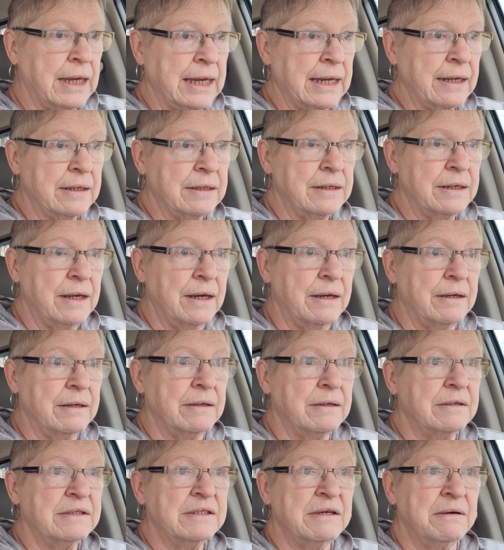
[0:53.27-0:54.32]
And
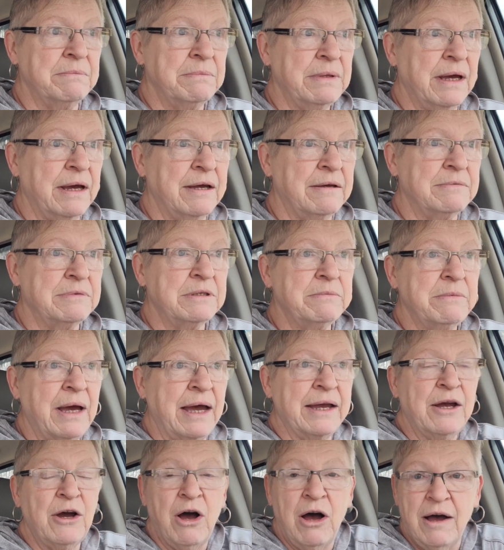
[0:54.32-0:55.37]
uh, sometimes
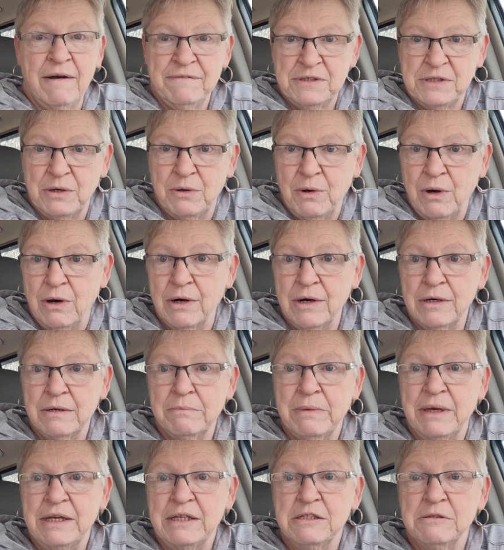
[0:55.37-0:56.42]
I cough so hard it
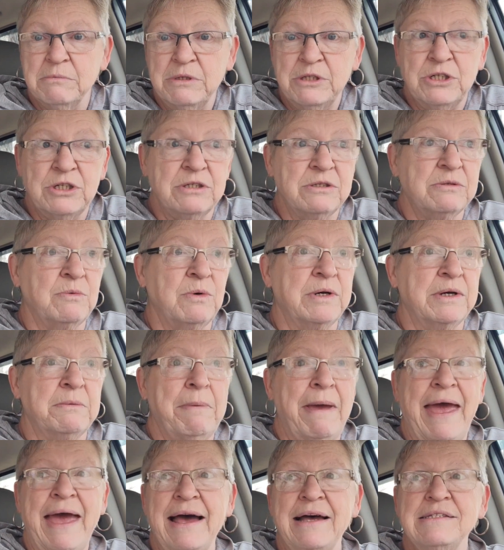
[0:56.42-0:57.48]
makes me just want
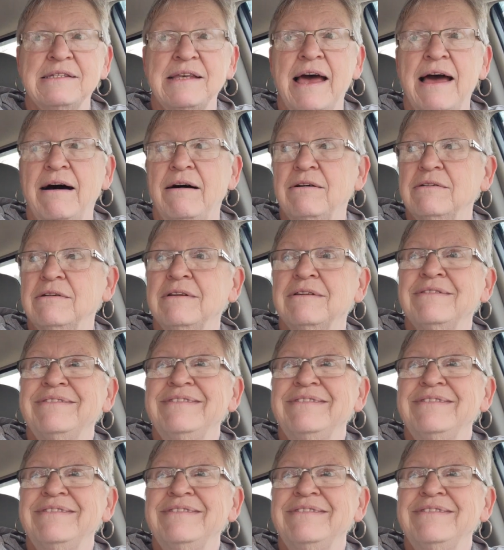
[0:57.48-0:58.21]
to pass out.